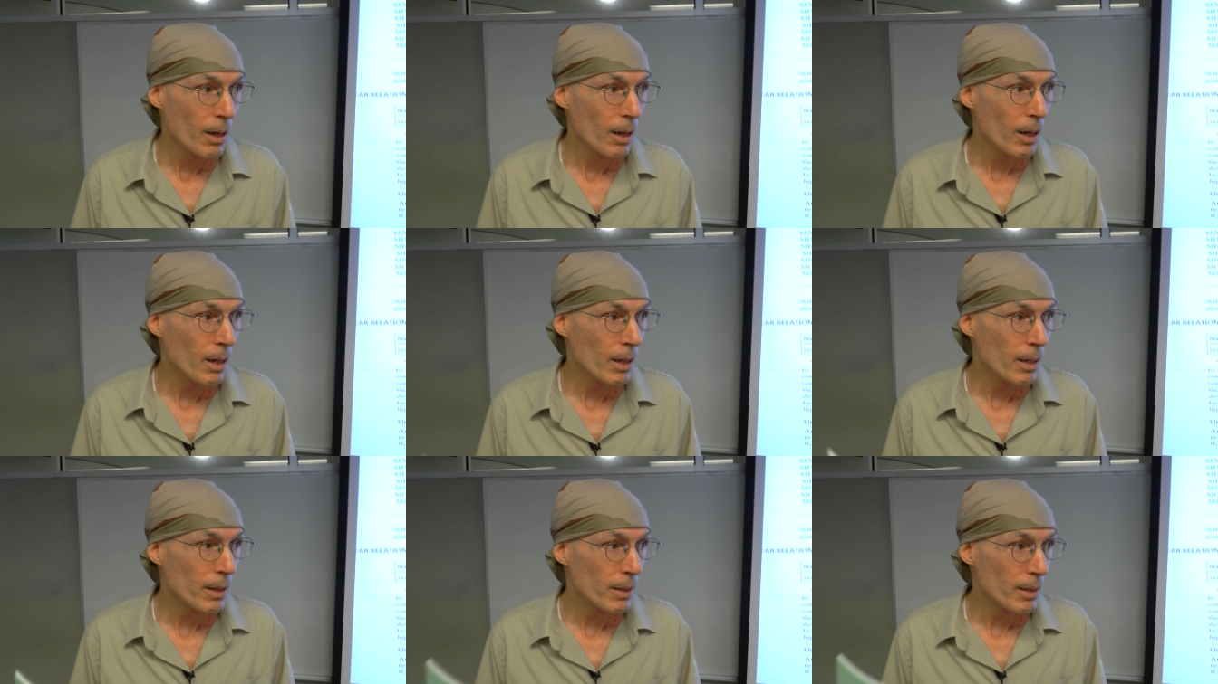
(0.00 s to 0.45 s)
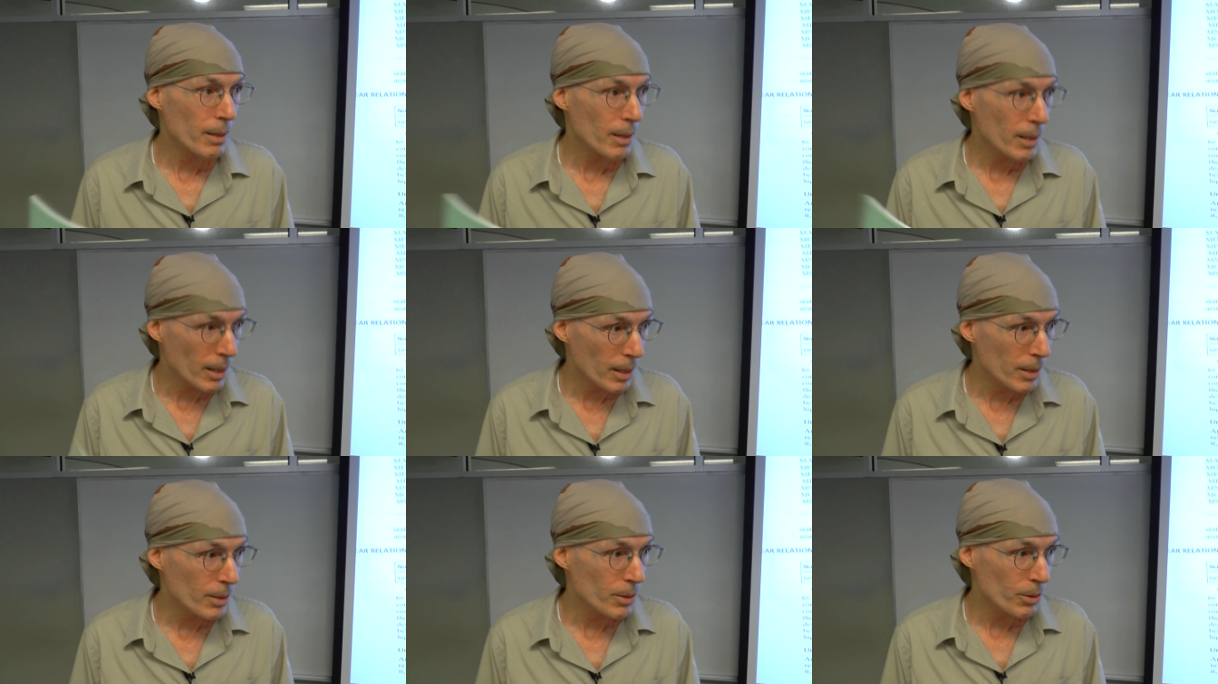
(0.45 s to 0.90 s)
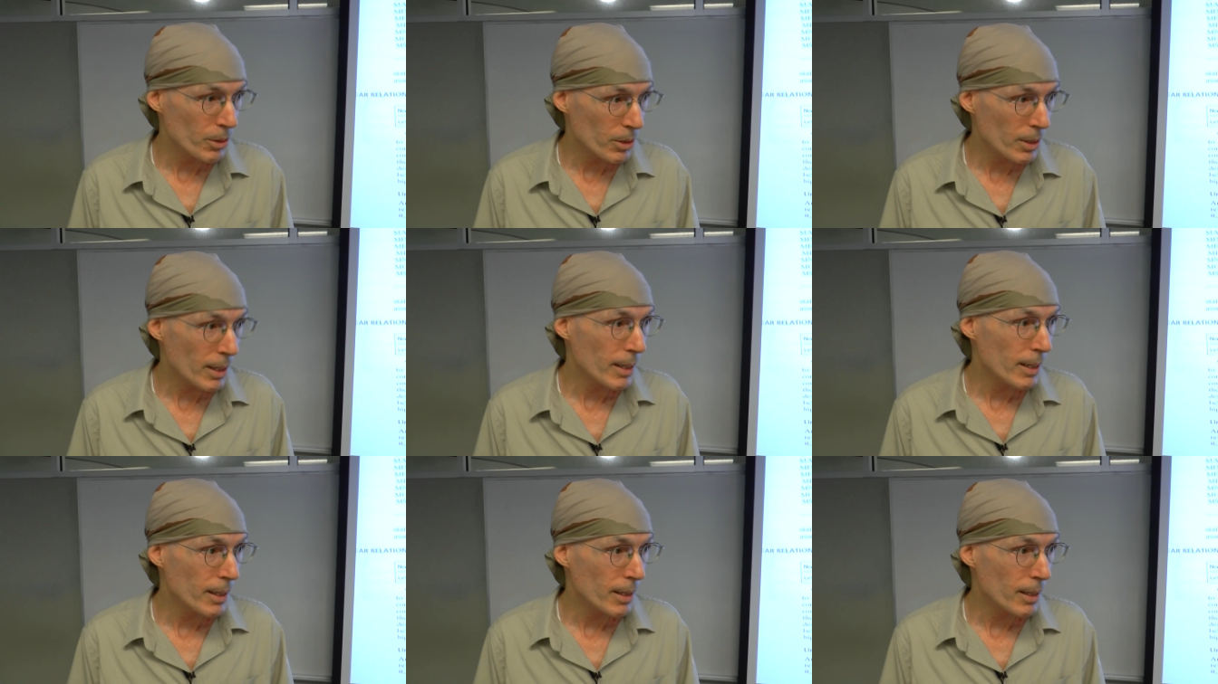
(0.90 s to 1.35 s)
on the
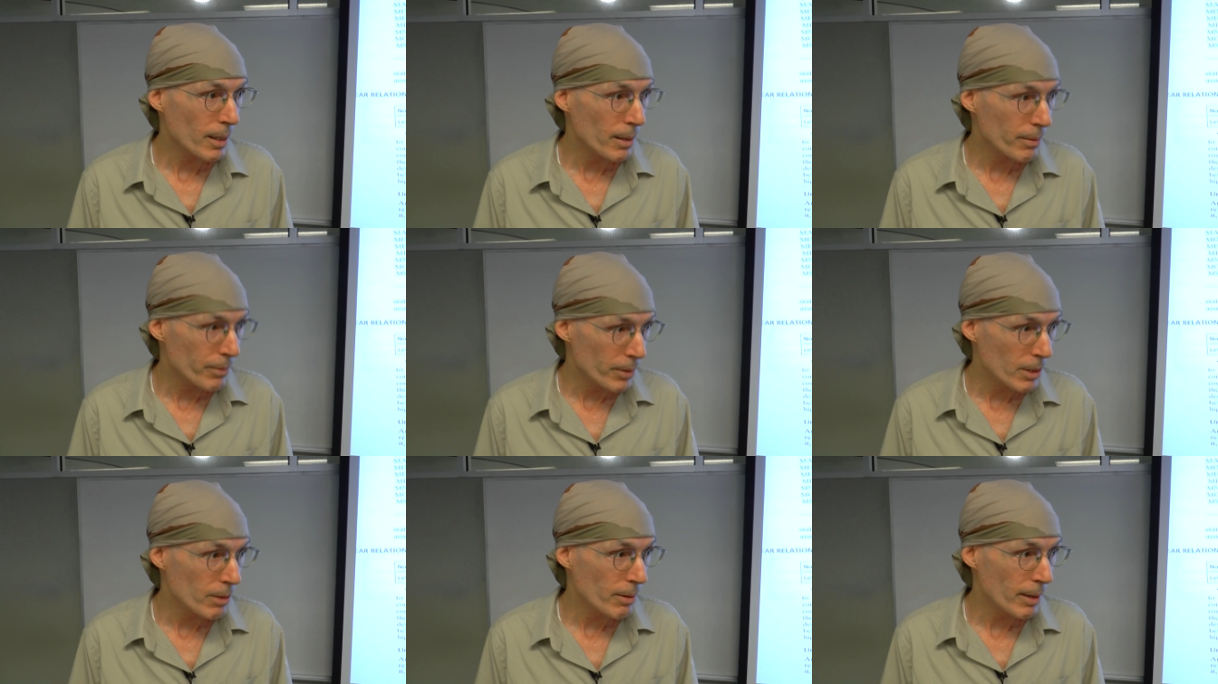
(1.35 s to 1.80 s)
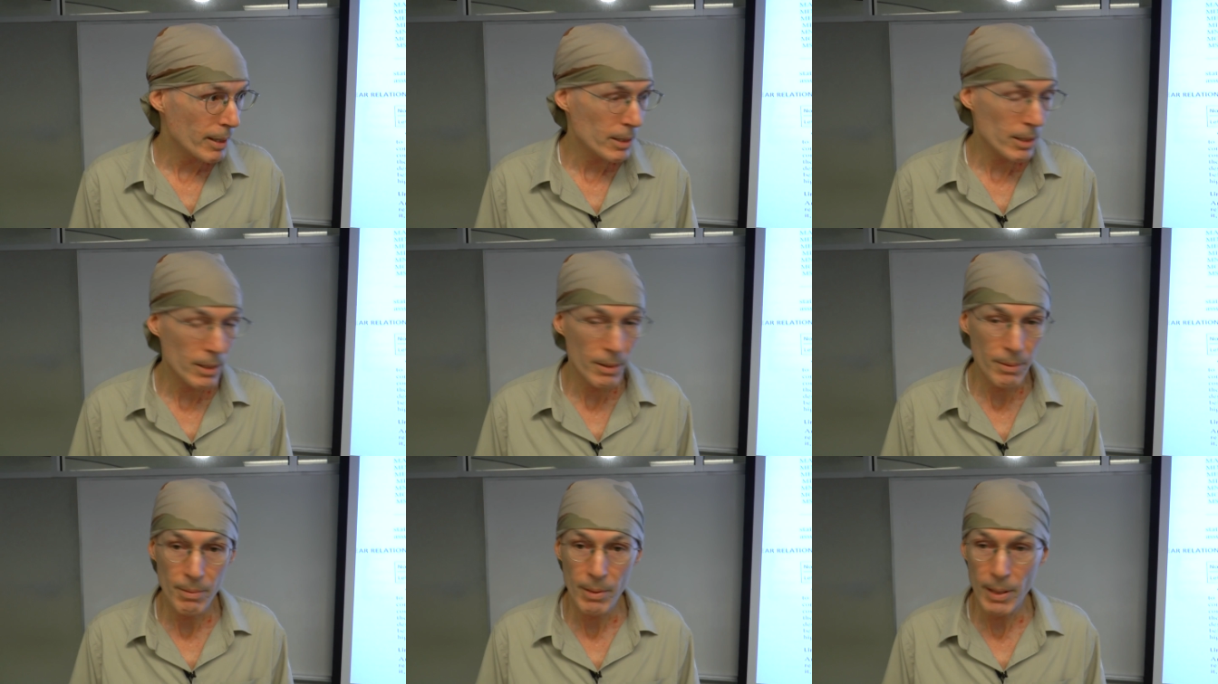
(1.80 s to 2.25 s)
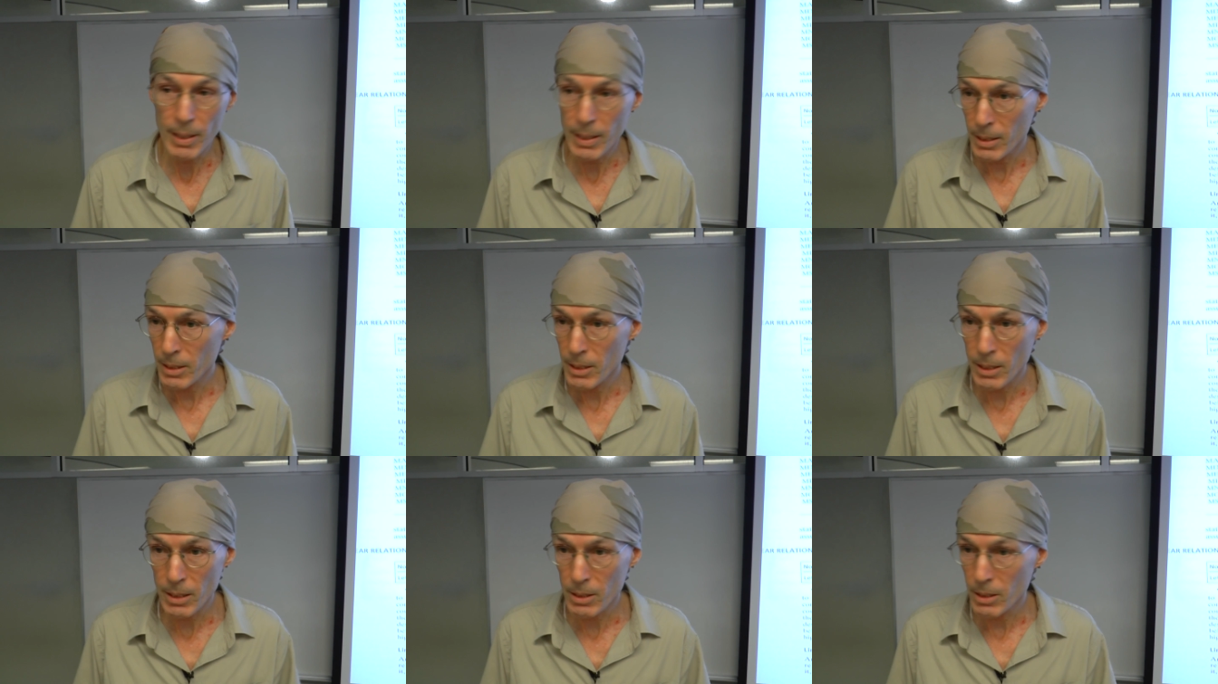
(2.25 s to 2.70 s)
understanding of regression that
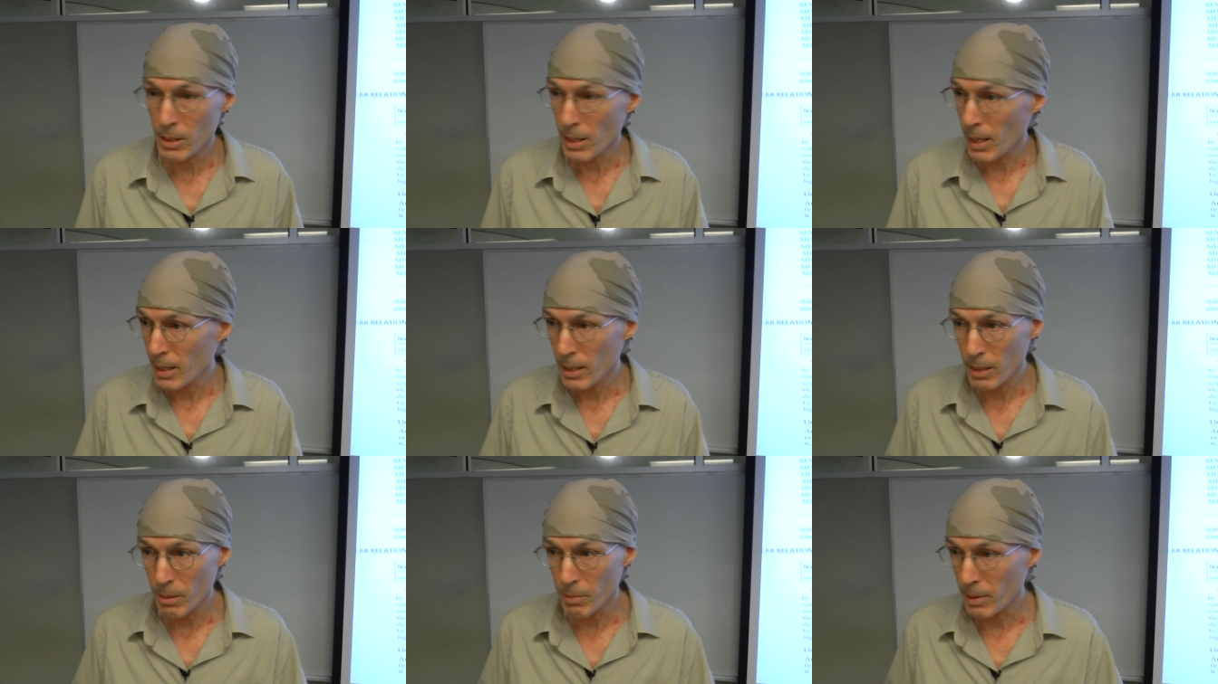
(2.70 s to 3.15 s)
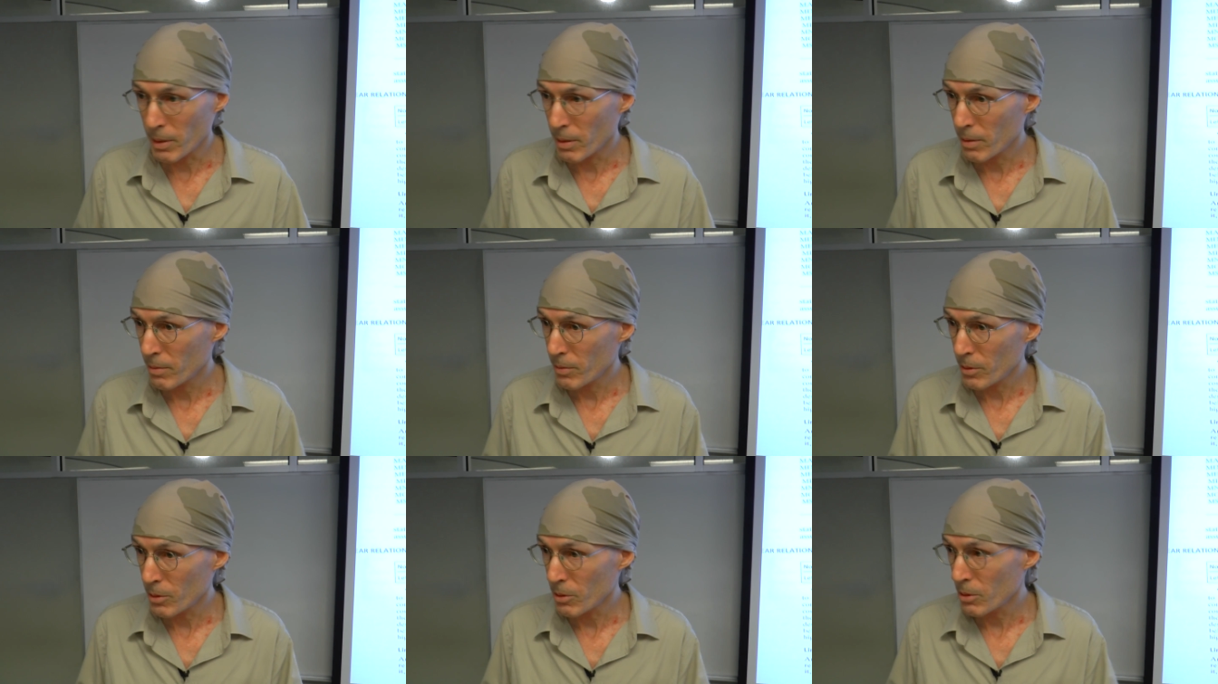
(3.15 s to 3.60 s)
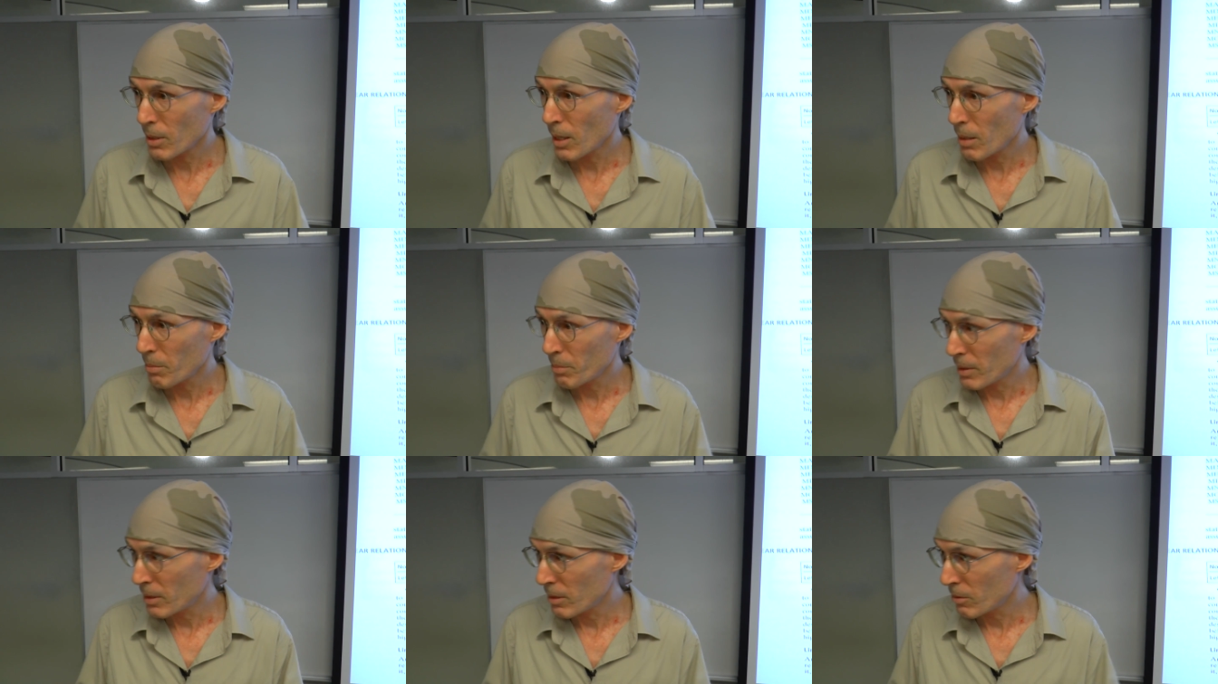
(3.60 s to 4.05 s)
exists anywhere. Full
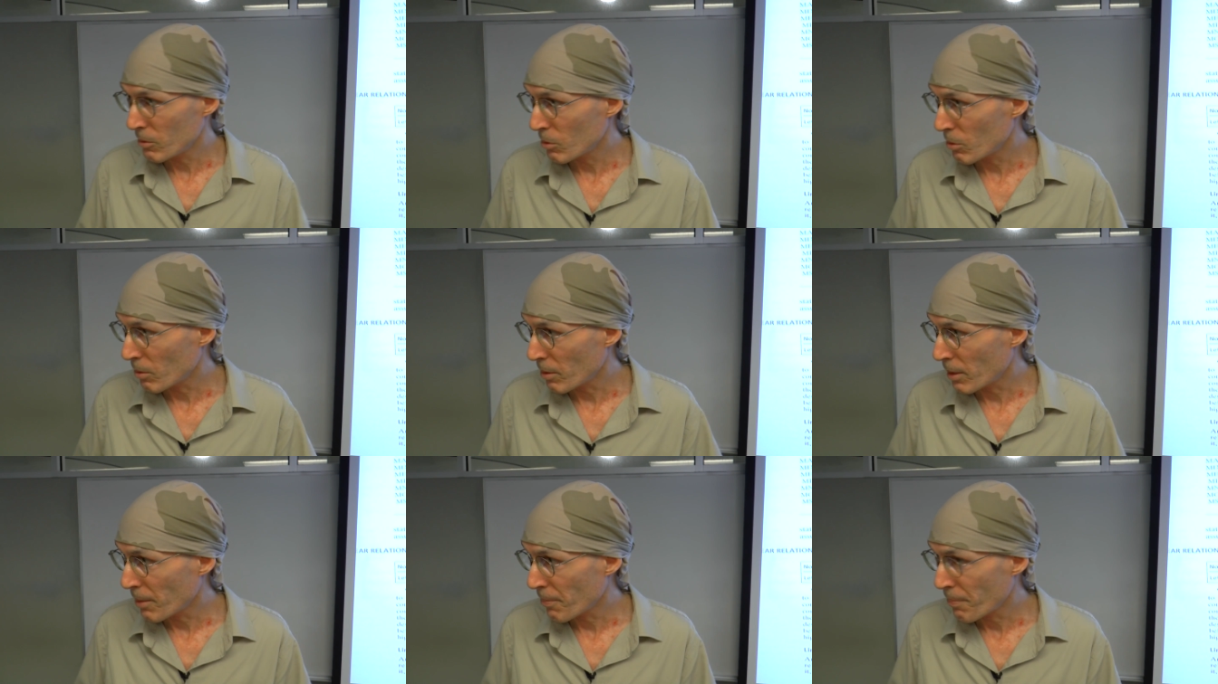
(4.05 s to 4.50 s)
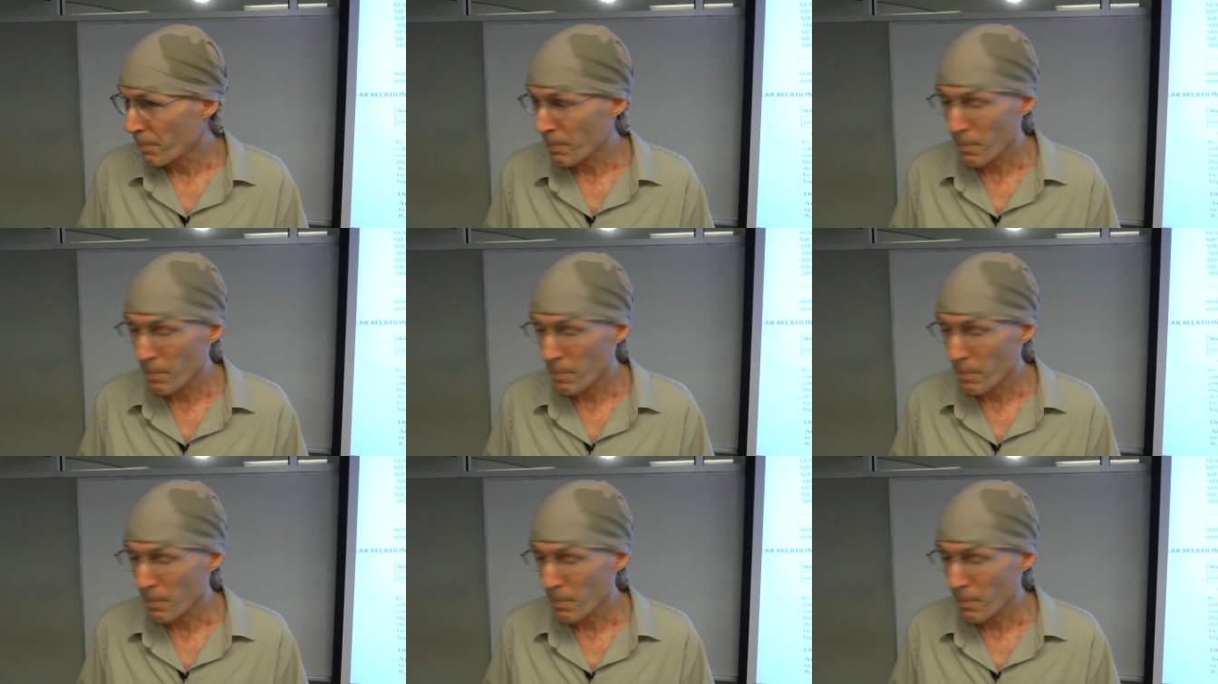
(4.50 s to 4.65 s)
stop, end of story.